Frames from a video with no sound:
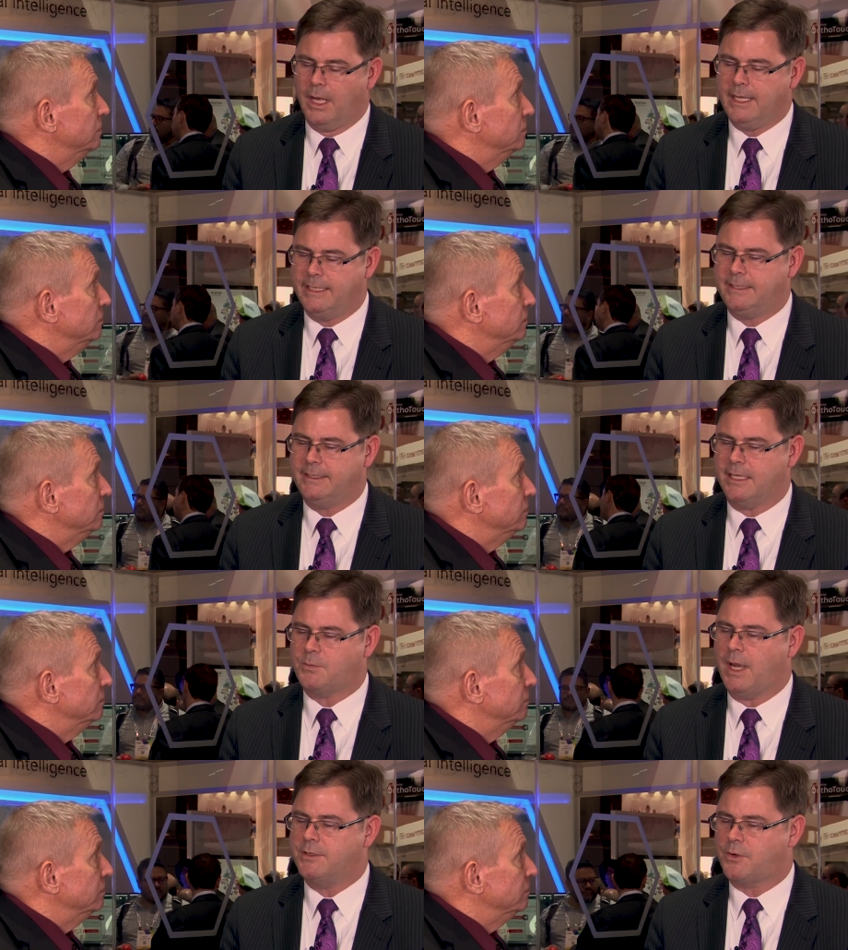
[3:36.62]
Speaker 1: Well, I think that's
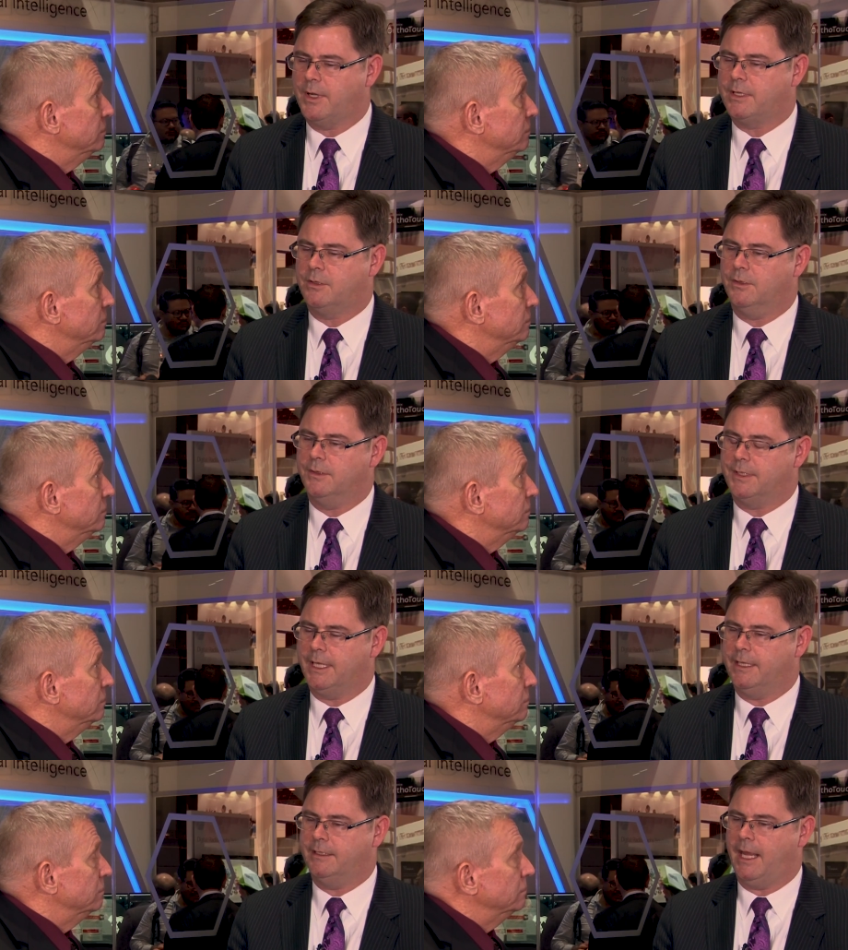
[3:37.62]
why it's critical
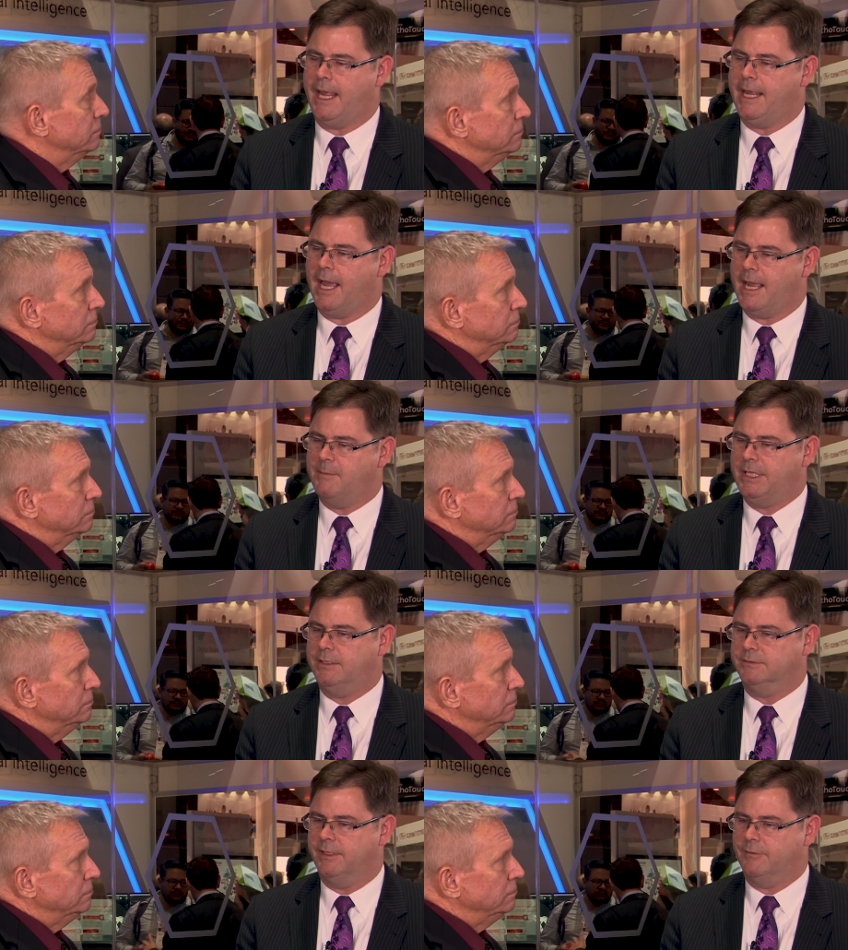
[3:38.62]
that AI be
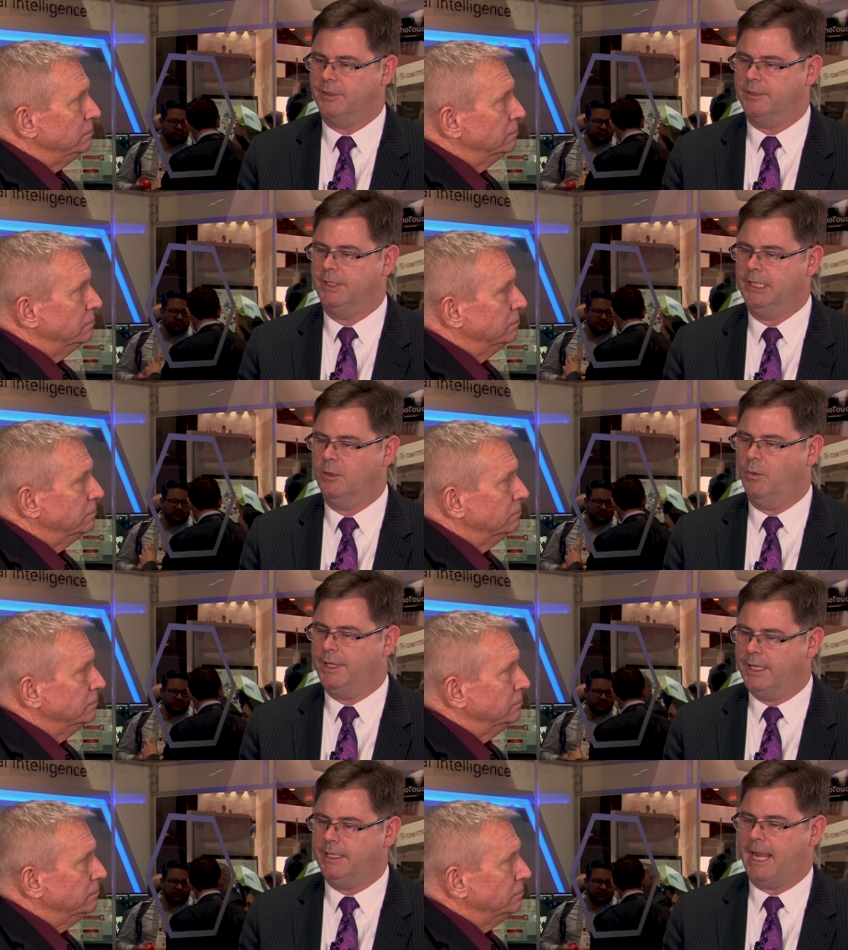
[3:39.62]
delivered
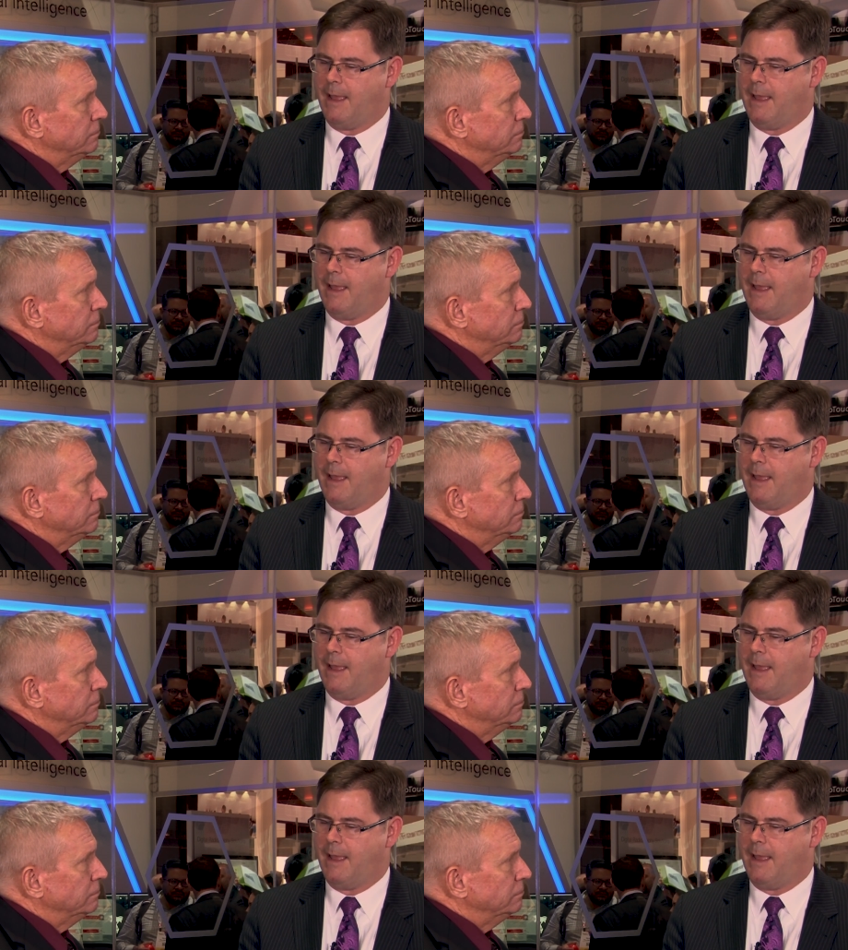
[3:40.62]
within the